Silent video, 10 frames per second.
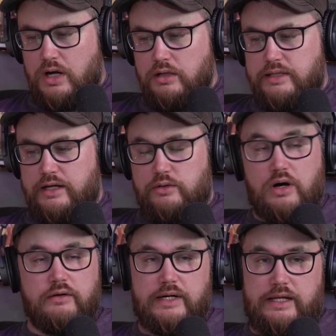that are
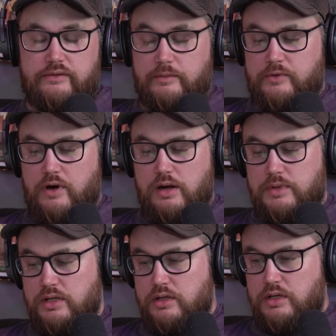already
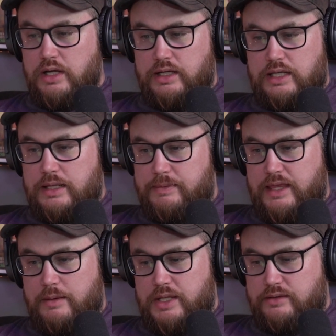subscribed, and keep
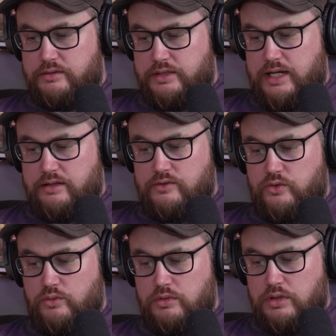them entertained
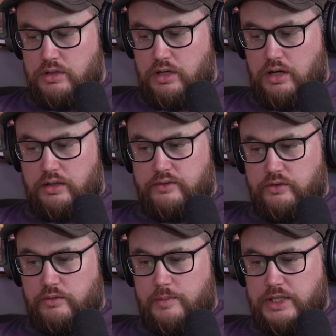too, to
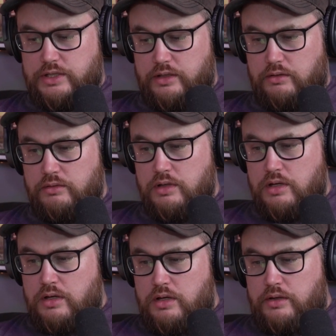grow my channel.
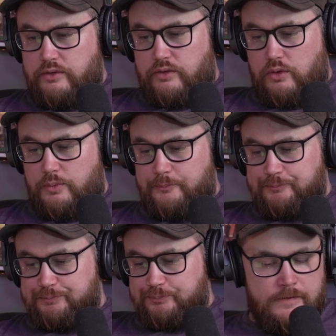So
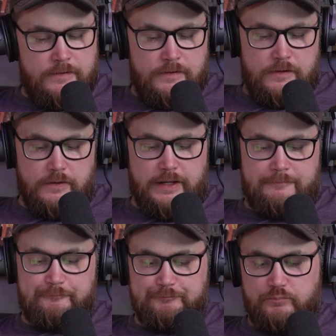okay,
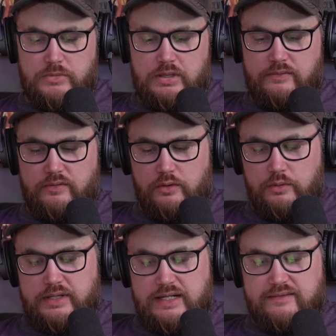
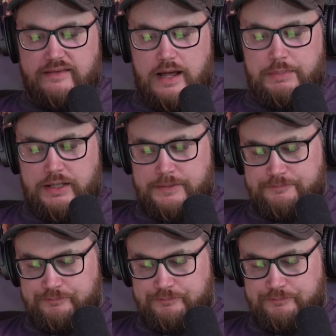so the next topic